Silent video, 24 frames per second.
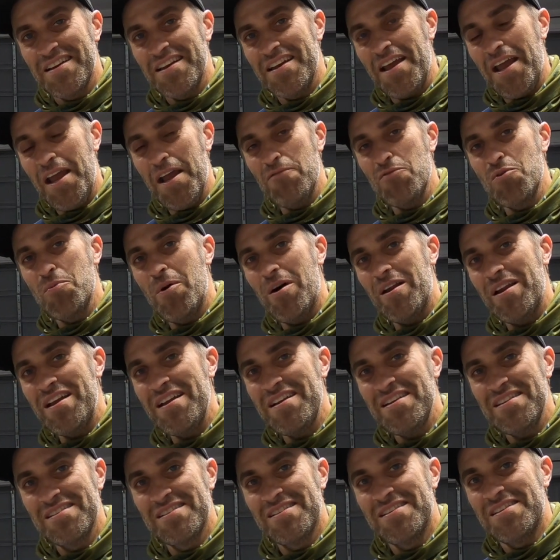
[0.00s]
Hey
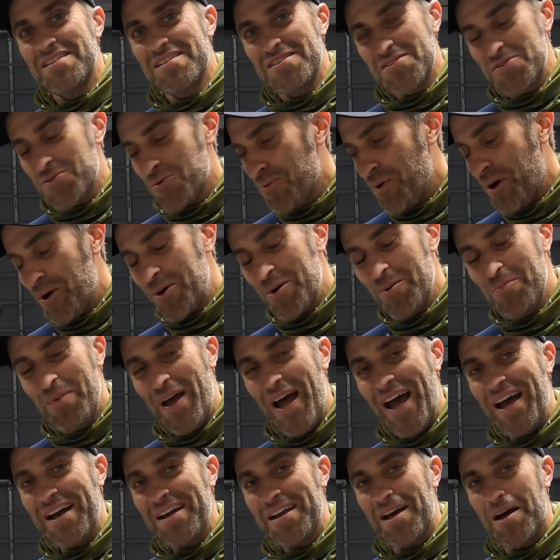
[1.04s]
everybody, so welcome
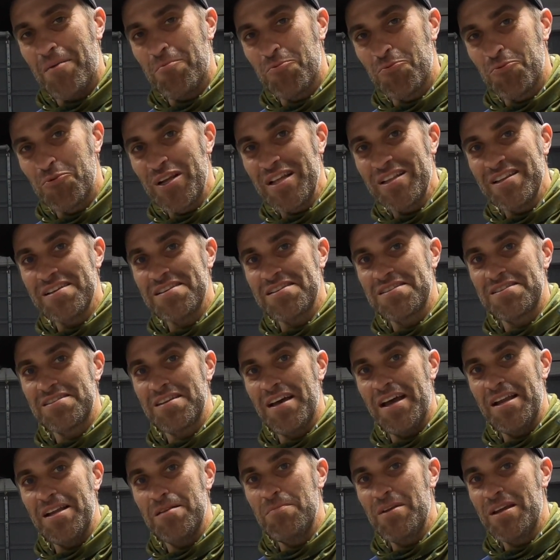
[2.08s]
back. I'm really
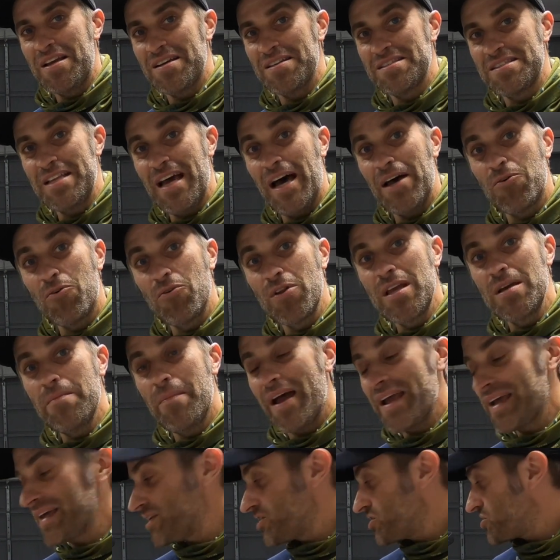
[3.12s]
excited because not only am
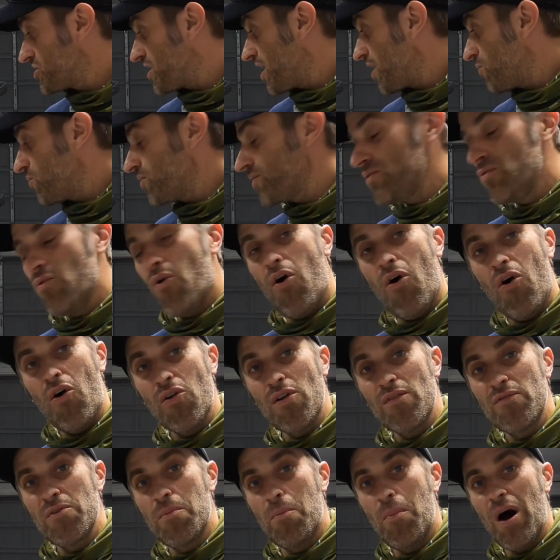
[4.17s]
I going to share with you all
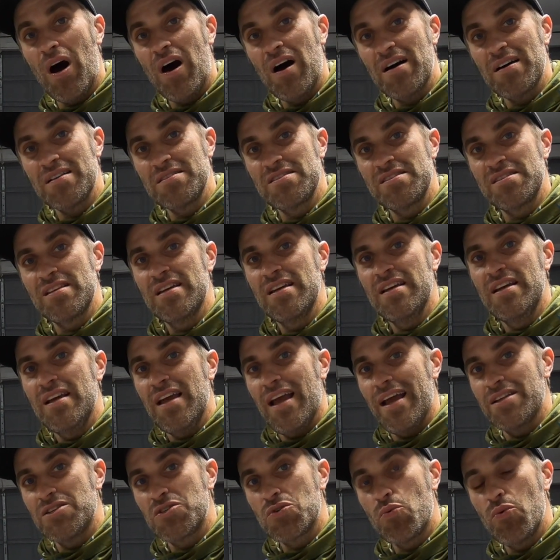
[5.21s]
of the mods
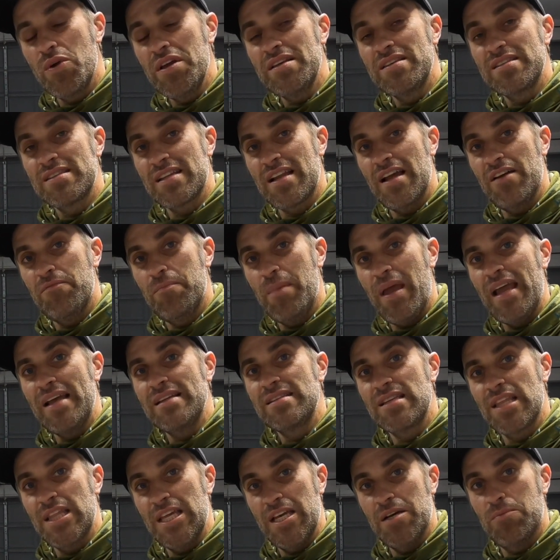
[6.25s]
and tweaks that I've made
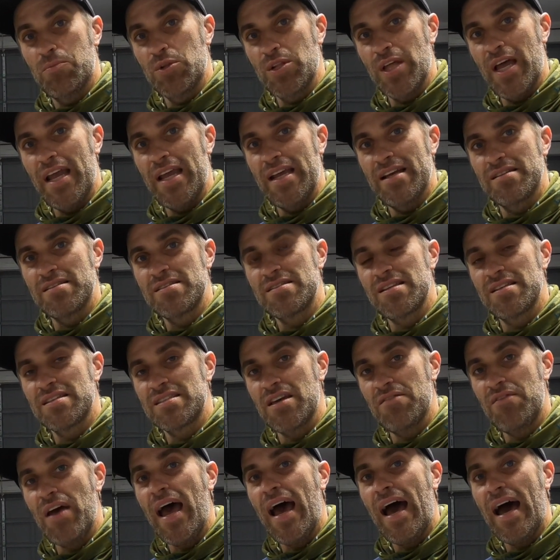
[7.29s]
to the Himalayan since
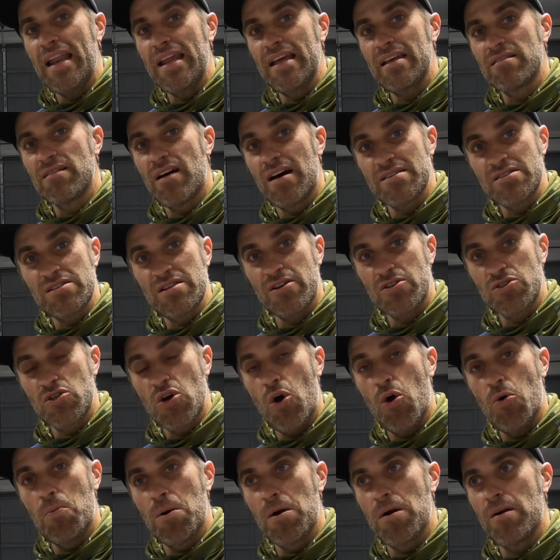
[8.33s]
I've had it last
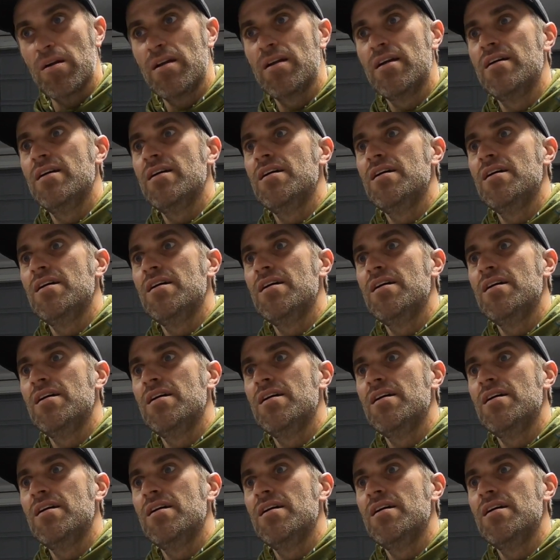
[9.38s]
October,